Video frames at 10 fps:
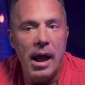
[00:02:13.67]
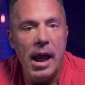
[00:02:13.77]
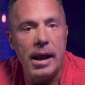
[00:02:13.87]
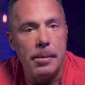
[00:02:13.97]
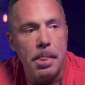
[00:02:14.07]

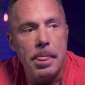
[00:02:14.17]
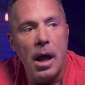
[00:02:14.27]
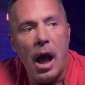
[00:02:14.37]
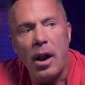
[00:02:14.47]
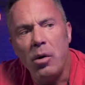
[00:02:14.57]
hey,
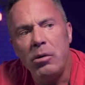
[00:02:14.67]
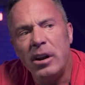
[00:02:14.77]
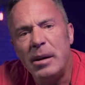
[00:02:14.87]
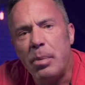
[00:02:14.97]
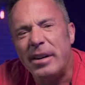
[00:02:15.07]
I don't
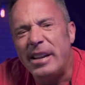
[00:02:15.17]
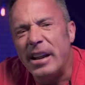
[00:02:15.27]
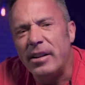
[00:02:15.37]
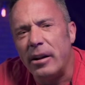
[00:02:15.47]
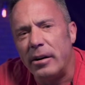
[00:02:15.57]
really
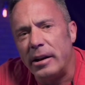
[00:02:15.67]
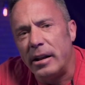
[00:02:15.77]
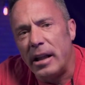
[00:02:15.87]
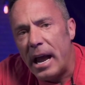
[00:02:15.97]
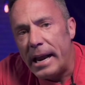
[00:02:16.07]
particularly
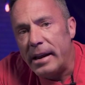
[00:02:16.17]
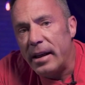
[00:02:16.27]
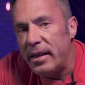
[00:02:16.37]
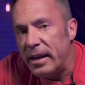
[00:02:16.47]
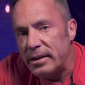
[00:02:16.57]
like
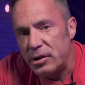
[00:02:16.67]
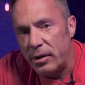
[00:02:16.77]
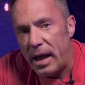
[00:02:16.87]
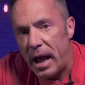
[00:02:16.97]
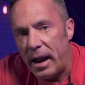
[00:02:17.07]
this or that.